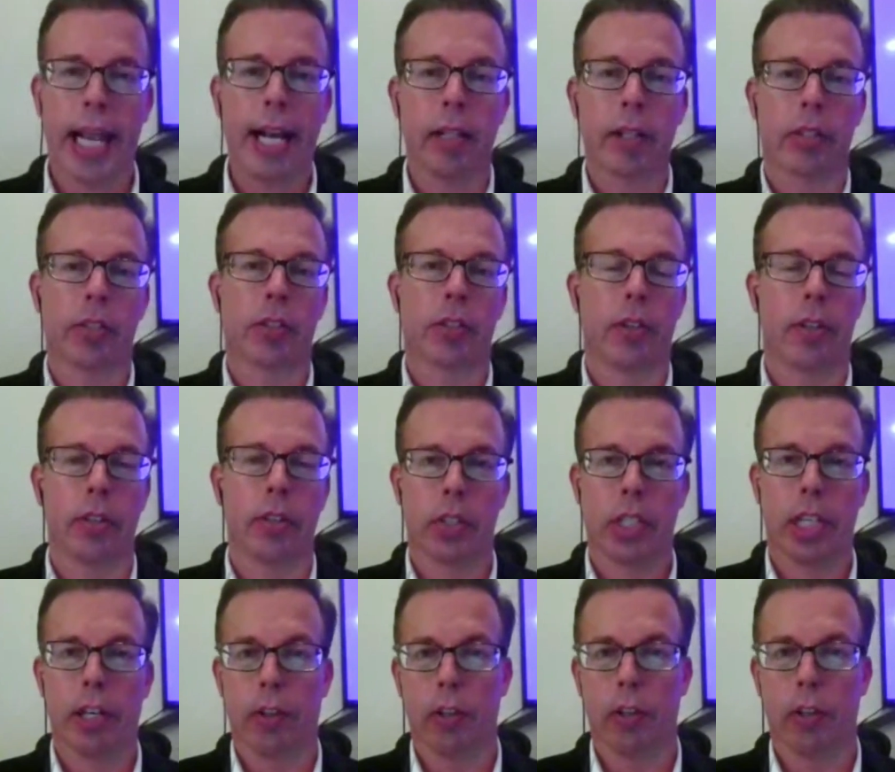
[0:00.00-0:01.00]
Alex Kearns
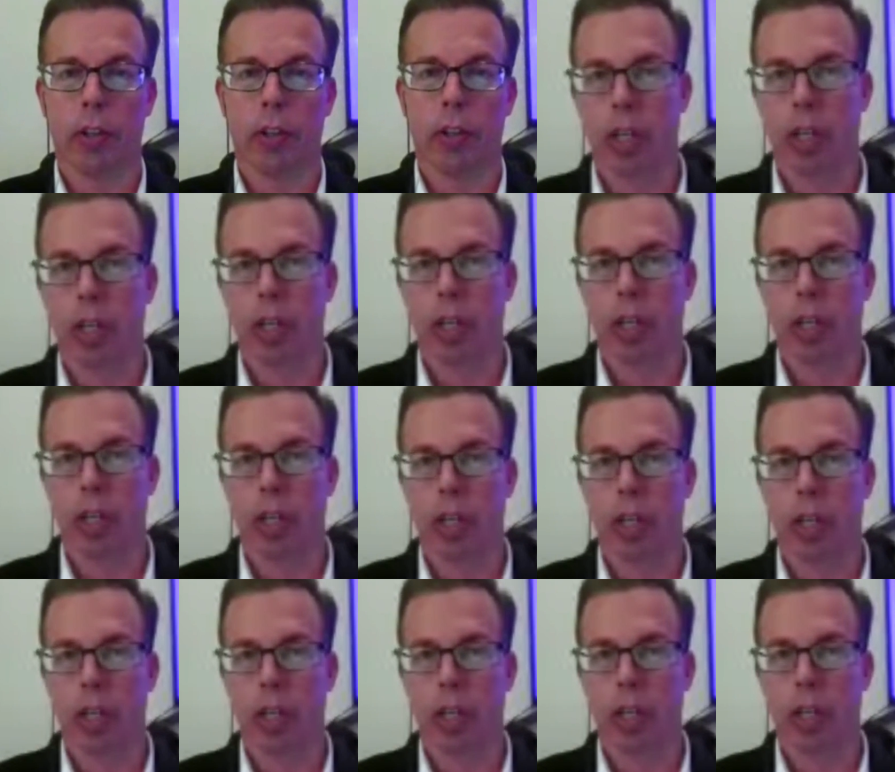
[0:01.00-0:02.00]
killed himself over
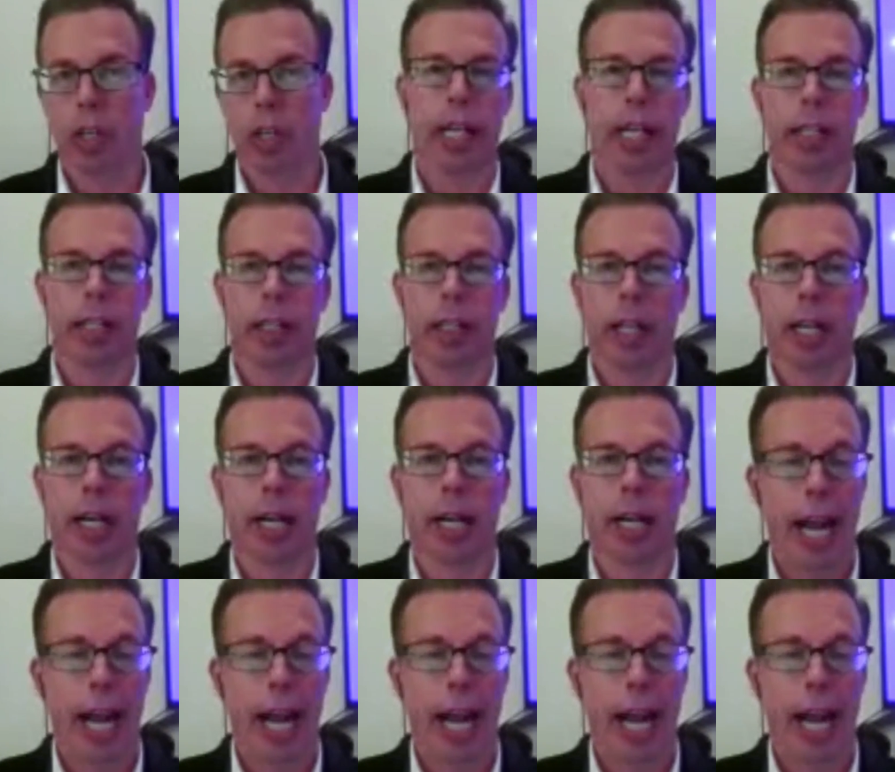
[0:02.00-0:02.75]
the weekend uh,